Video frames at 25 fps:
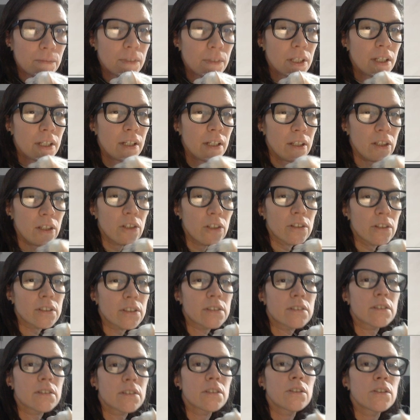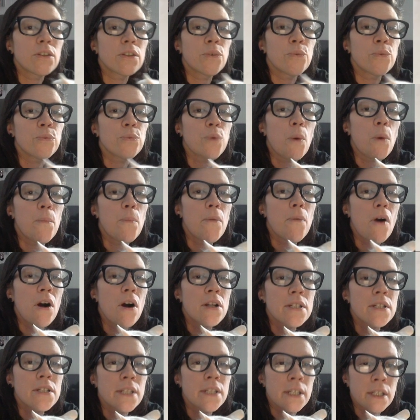it looks
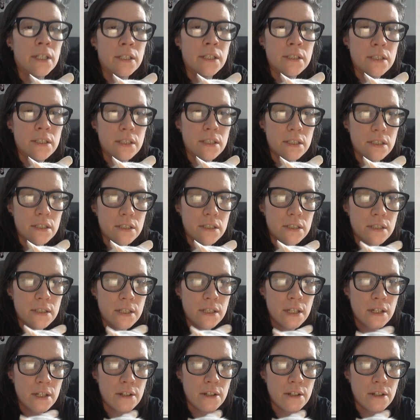robotic and stiff.